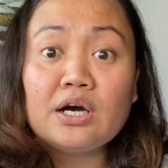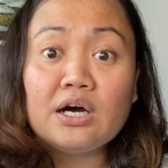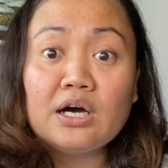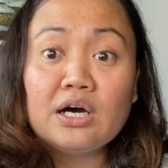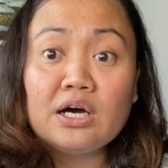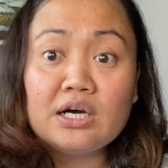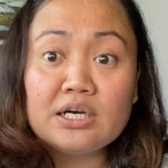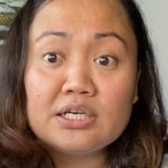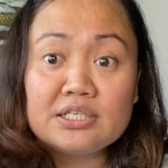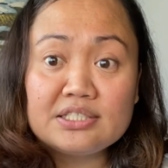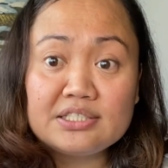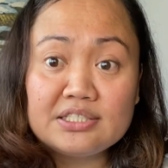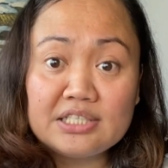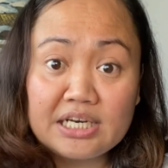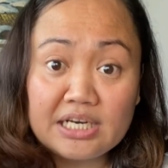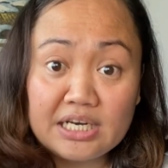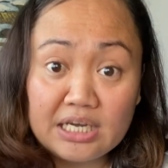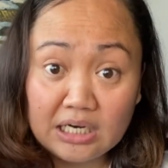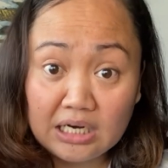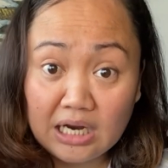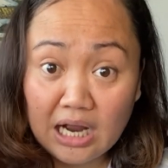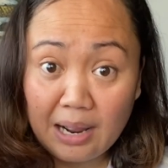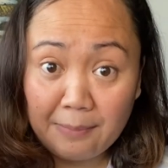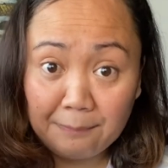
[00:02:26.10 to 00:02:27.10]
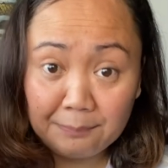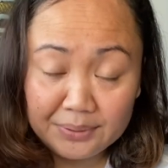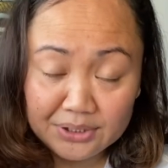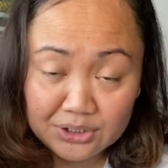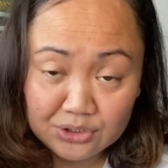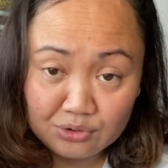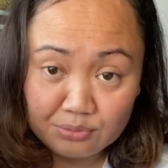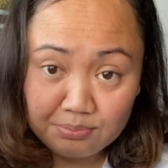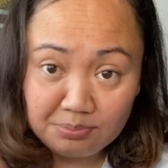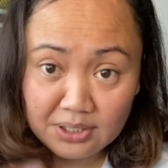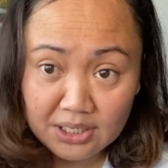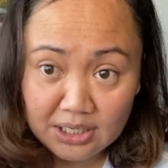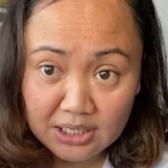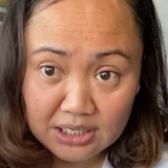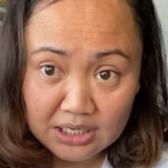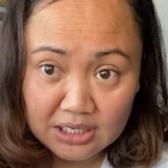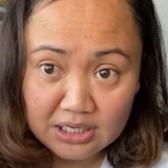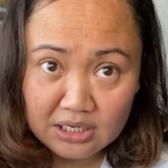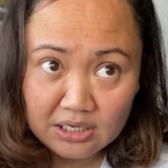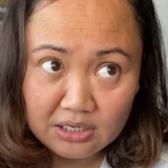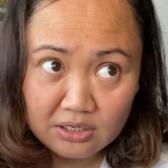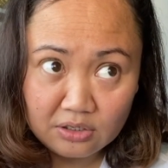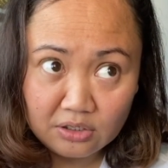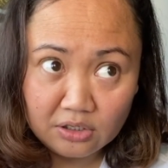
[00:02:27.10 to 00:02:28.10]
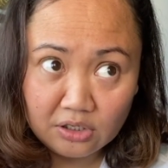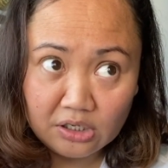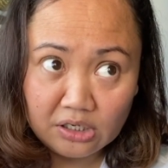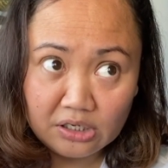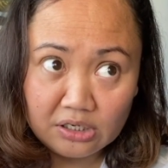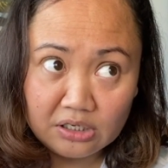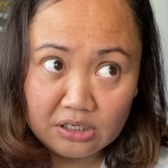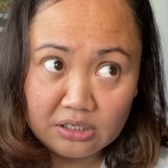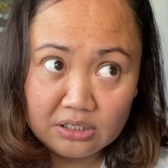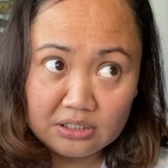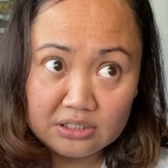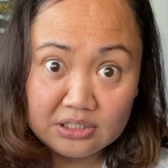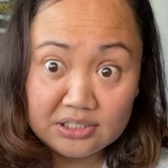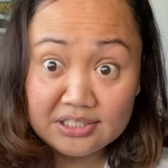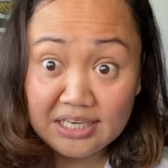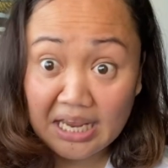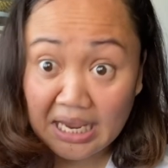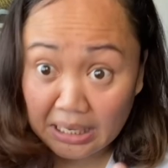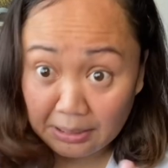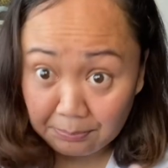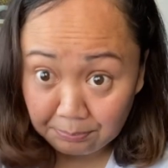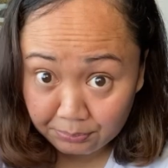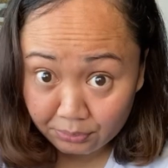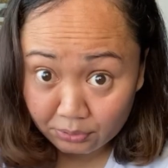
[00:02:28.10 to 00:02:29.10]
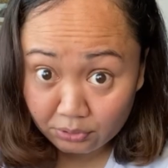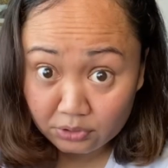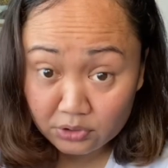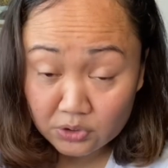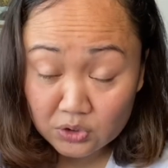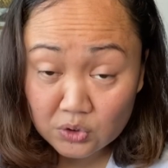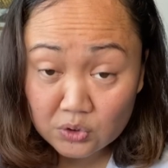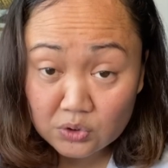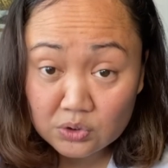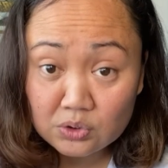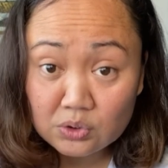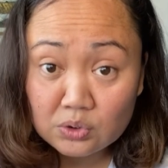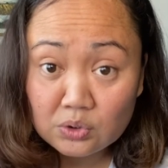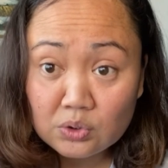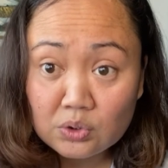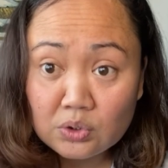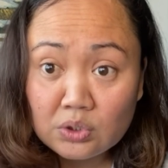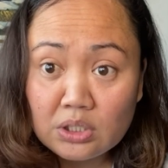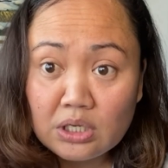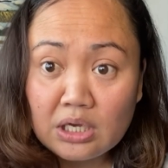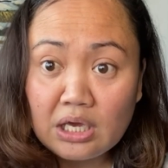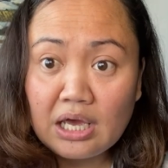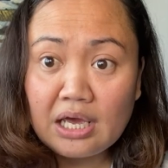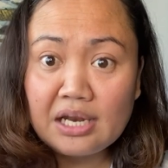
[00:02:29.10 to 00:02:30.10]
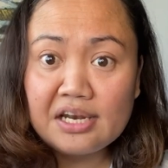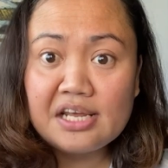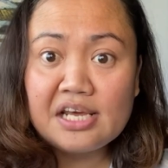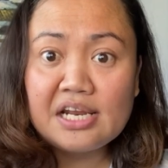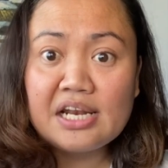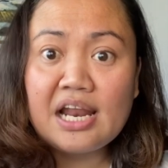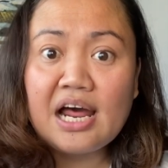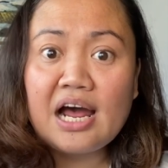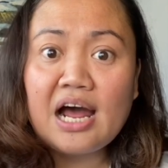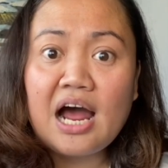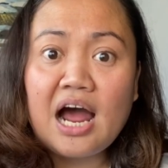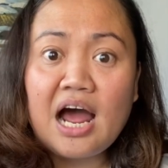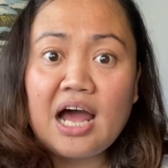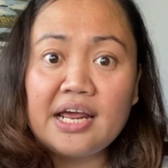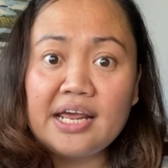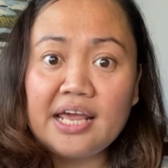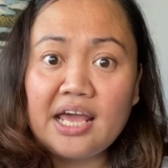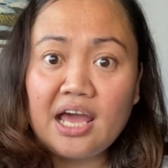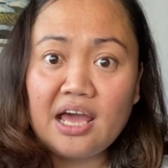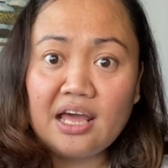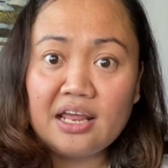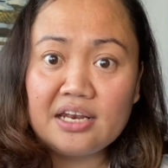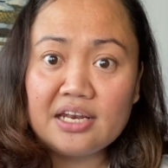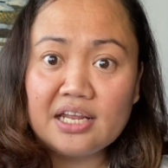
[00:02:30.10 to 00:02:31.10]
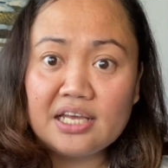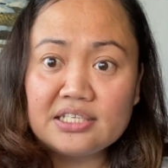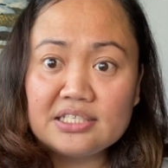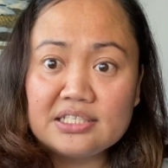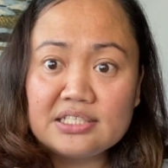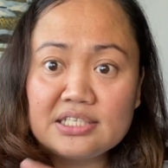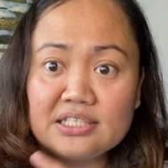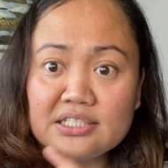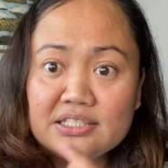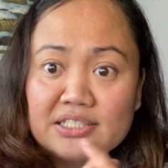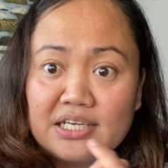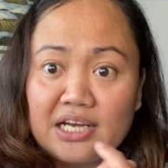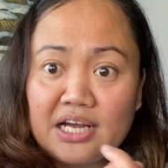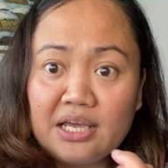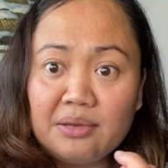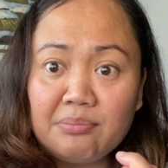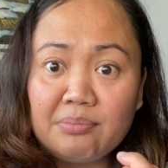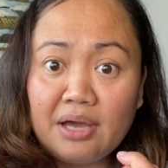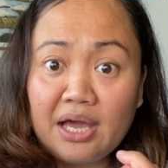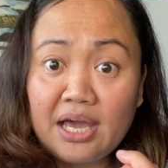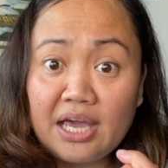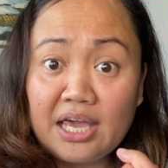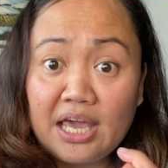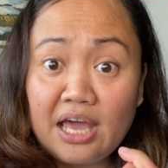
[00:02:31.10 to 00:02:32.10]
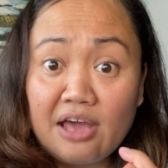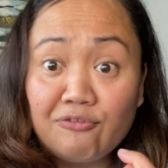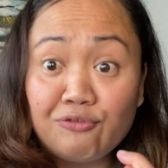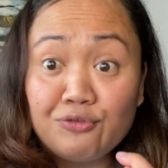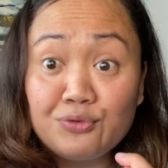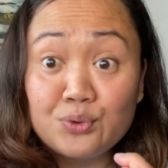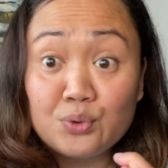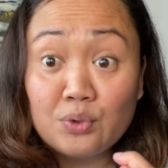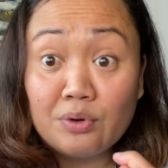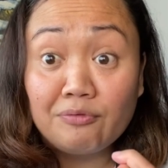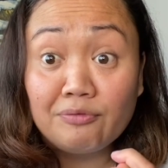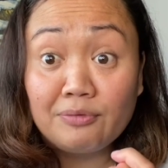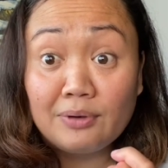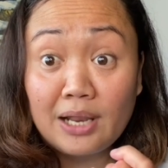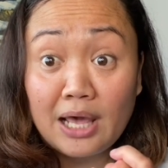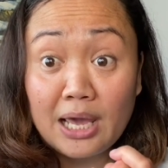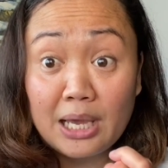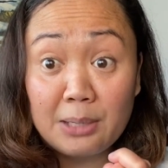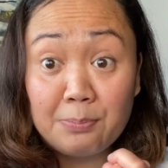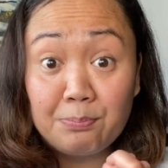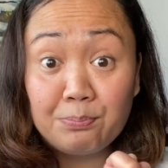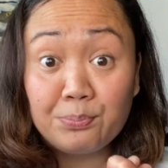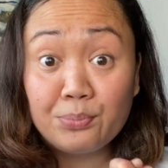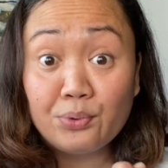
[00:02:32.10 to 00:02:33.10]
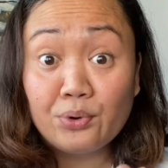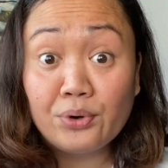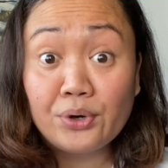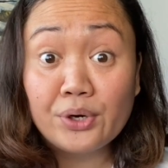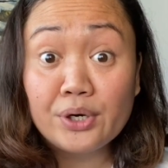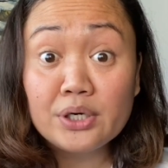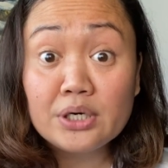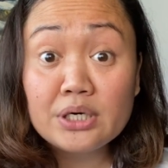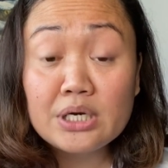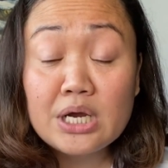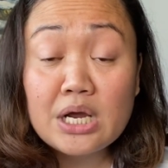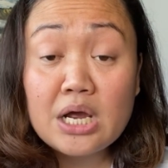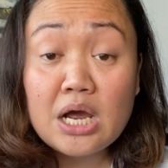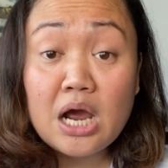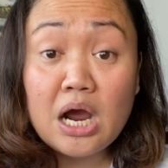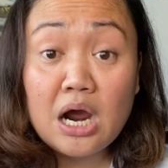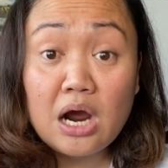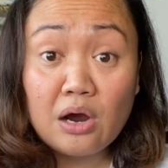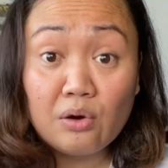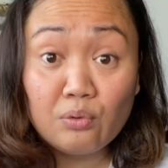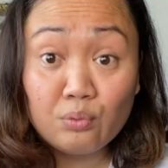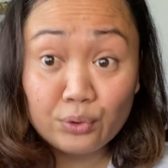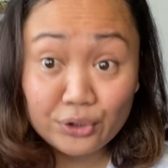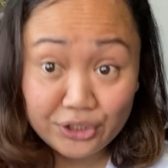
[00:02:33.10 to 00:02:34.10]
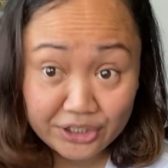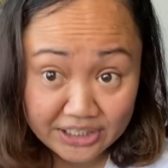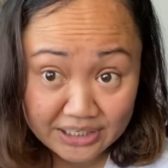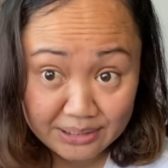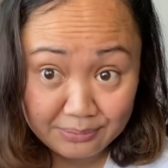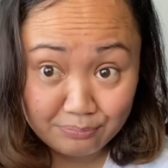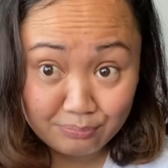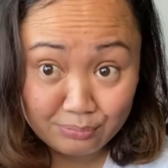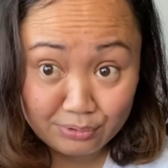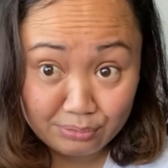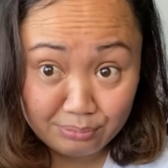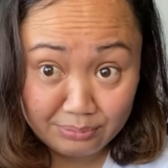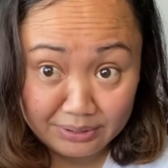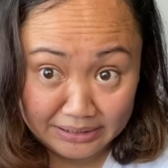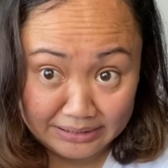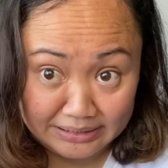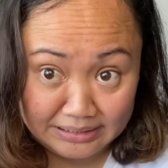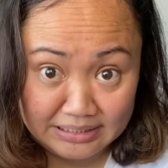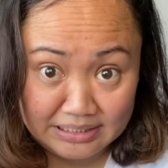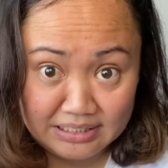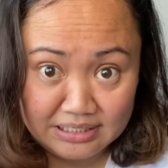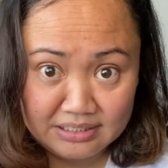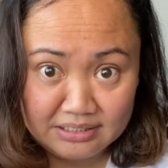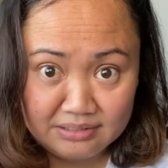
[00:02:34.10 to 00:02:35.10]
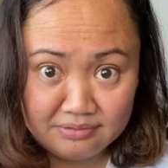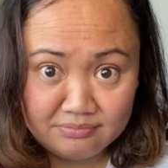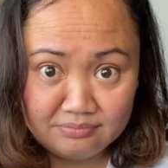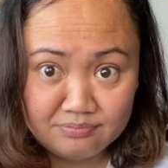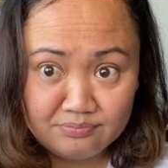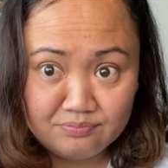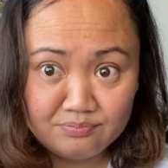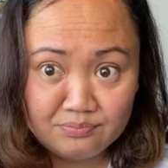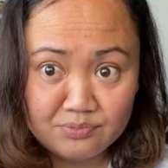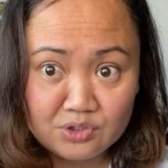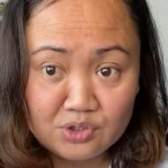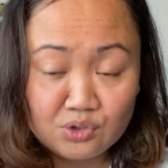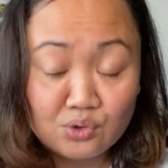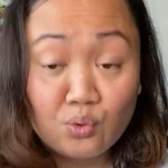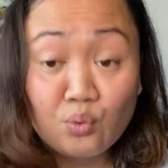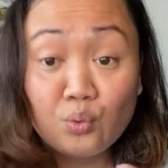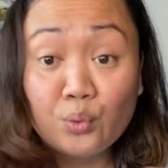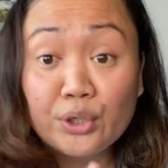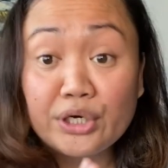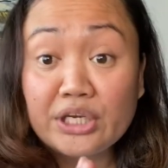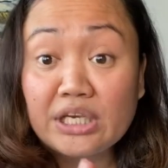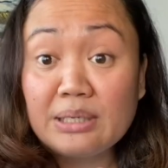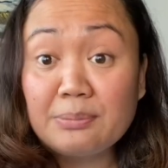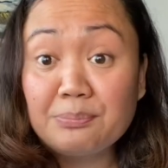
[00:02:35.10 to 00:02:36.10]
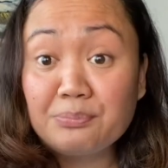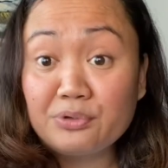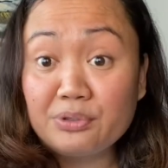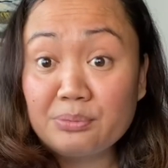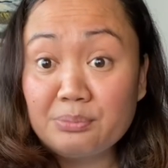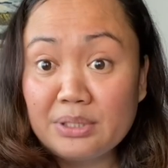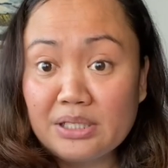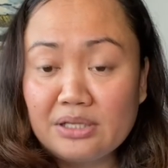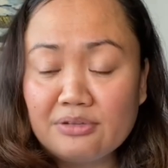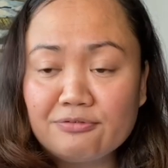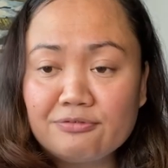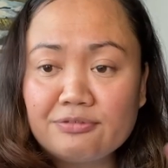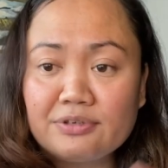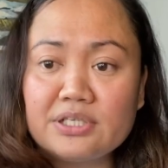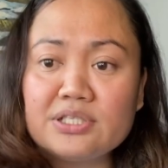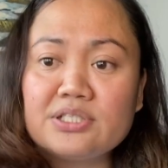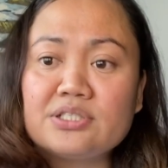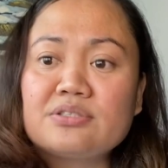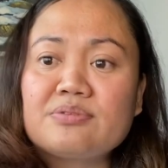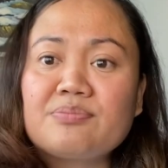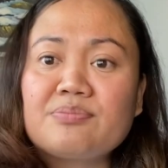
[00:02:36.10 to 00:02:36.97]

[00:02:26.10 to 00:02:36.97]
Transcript: send a copy to me in Cyprus, and then that's the time I have to apply for a working permit. So working permit first.